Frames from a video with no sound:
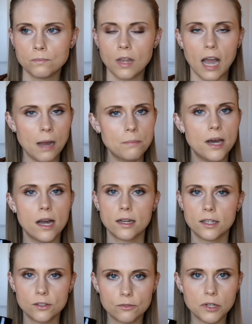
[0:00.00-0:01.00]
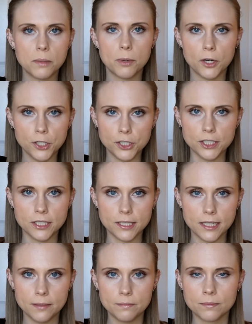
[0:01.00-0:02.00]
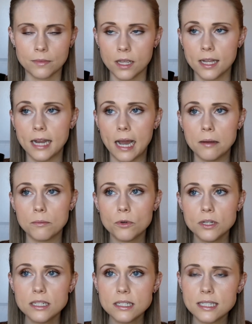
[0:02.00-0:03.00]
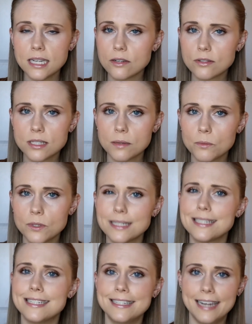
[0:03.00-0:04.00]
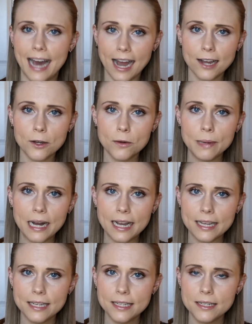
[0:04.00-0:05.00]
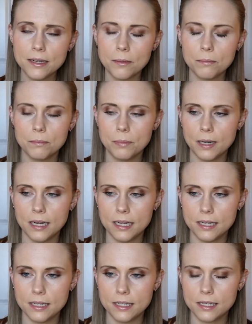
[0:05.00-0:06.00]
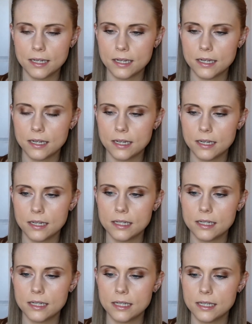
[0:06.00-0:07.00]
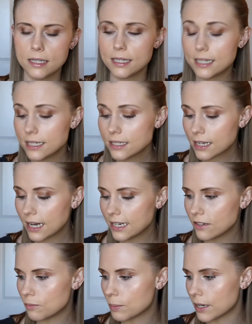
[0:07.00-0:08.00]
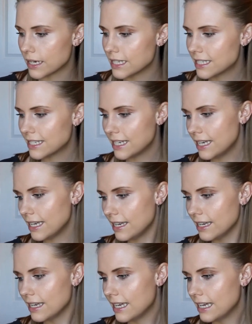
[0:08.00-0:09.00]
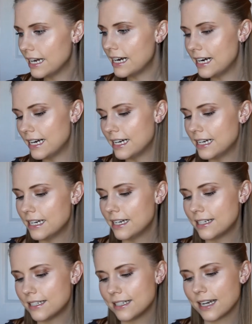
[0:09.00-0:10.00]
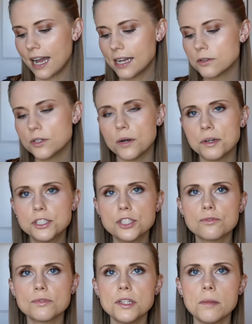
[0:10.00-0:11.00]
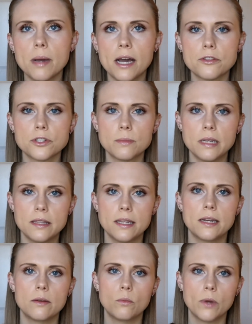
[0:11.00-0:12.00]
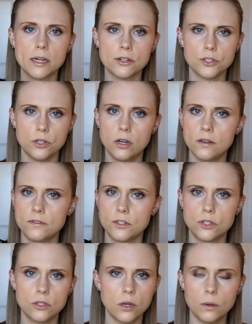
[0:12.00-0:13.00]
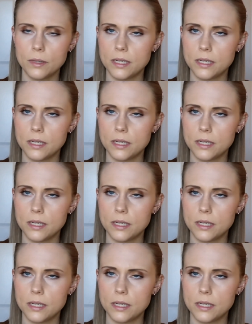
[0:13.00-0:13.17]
I'm not gonna repurchase it. I wouldn't tell someone to not go buy it, but it is kind of pricey. I don't know, it just really bothers me that it wears off so